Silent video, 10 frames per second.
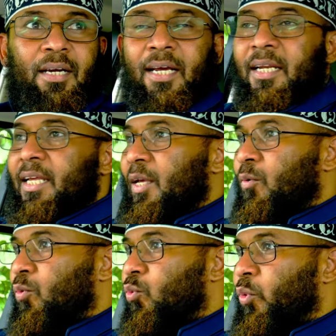and he
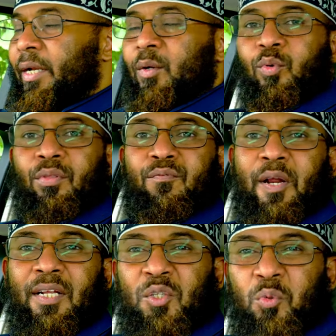went with
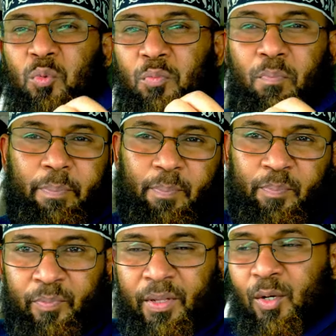friends who
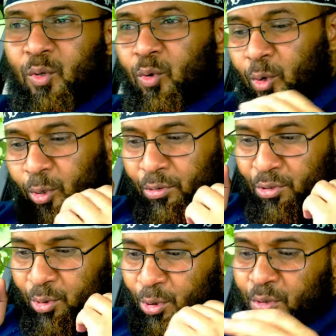do all
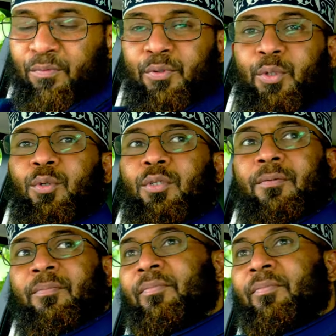sorts of dirt,